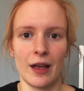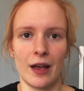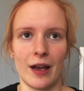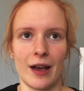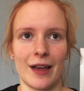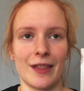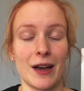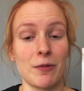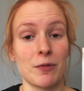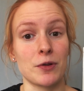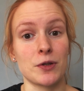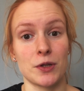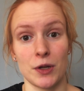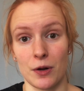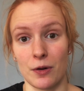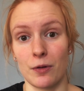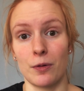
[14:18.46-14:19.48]
And that was
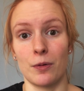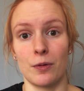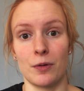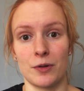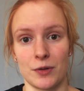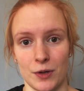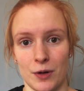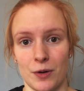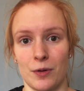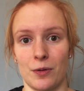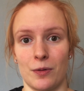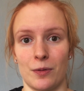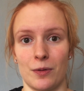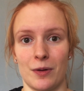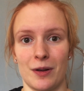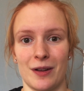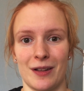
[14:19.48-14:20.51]
so
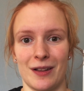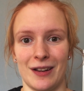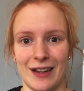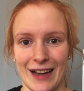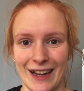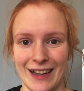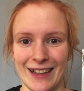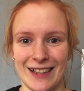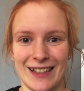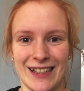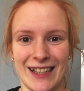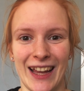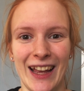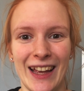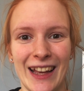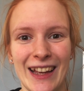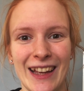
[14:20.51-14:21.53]
nice.
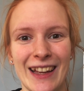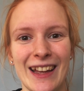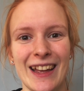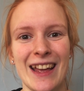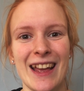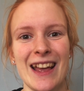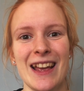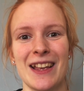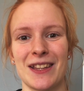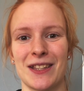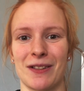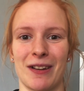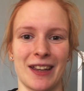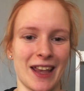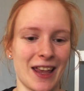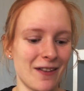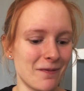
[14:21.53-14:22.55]
So
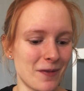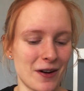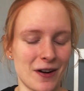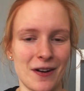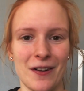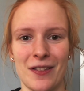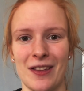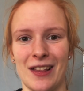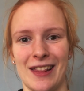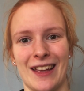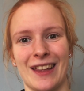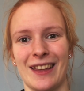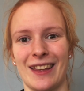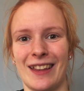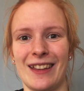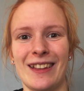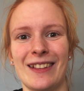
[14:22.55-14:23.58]
I gave birth and
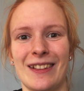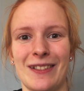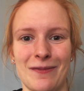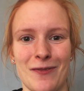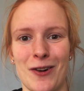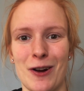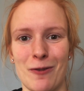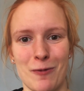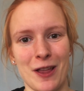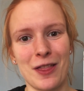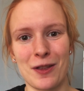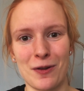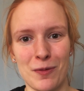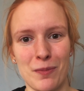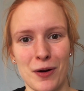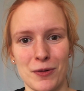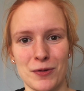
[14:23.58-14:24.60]
like went
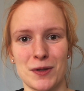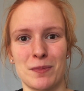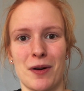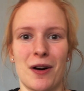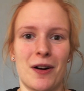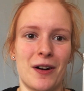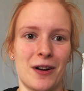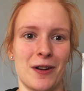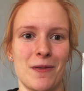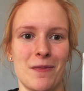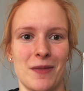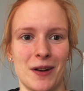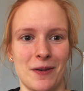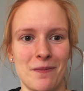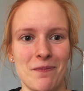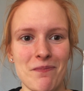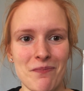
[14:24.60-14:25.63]
through postpartum,
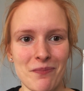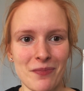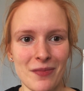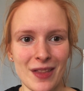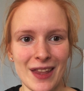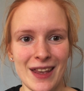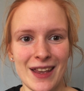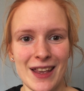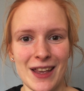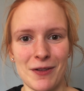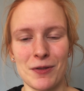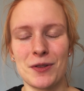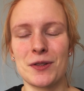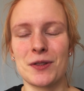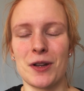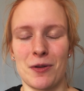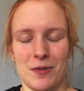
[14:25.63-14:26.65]
and it
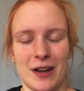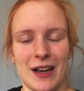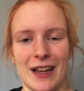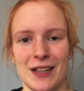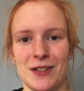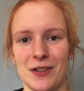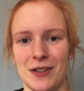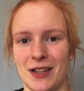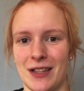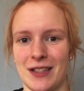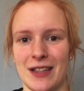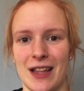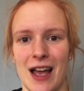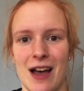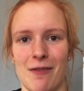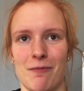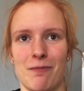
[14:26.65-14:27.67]
was so nice to just
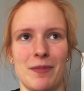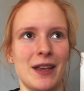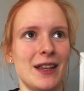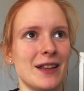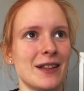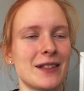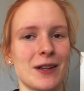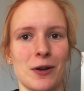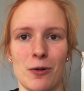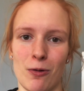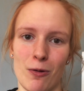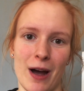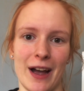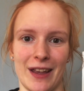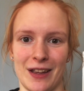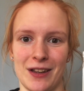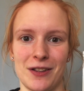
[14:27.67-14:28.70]
have peace and
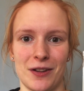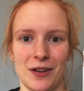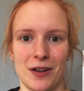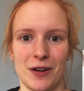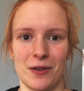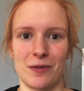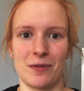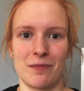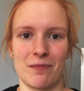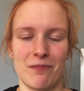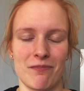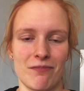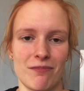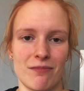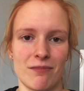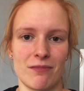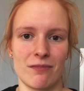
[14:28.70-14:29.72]
quiet, you know,
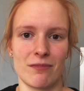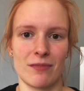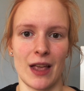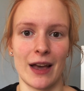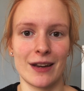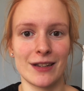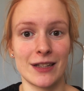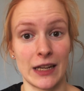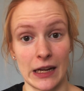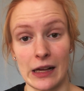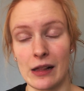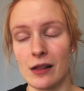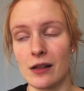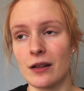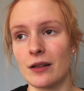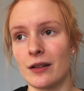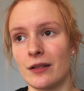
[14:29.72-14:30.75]
until